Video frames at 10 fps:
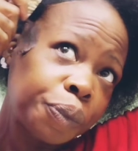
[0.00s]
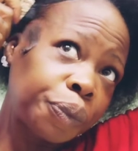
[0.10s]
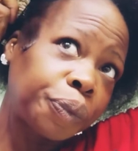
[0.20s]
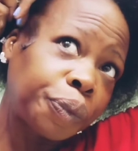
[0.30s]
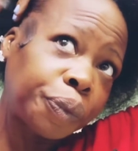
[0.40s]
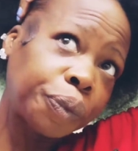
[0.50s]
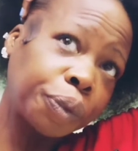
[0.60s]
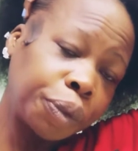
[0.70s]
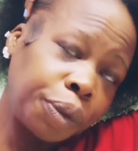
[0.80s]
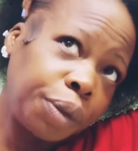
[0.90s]

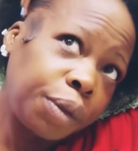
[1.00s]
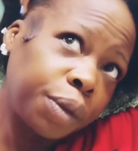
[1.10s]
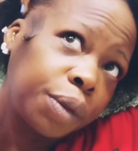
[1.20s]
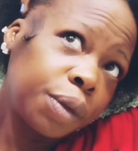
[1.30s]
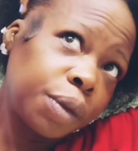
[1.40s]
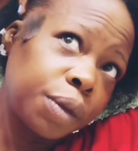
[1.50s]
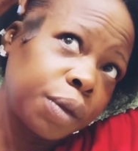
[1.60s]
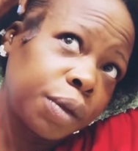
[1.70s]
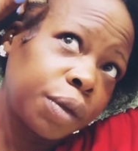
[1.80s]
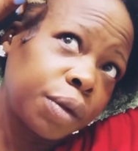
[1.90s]

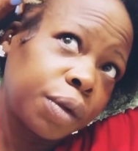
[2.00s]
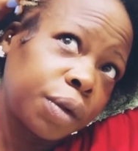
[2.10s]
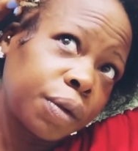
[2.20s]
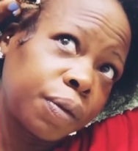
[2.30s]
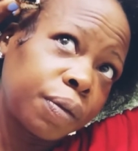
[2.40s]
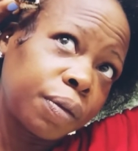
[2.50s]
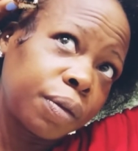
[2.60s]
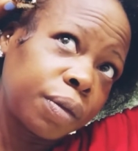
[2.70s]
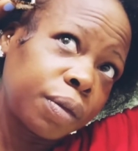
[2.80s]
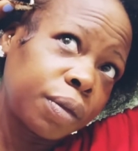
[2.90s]

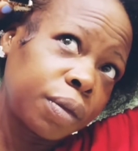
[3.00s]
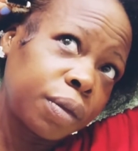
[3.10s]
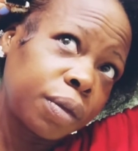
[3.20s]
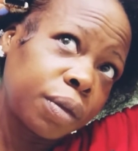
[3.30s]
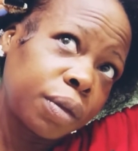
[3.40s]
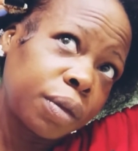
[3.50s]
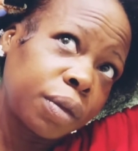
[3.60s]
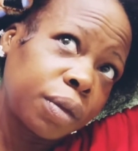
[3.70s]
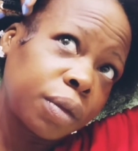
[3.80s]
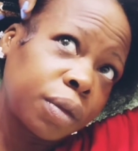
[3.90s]
Nobody speaks.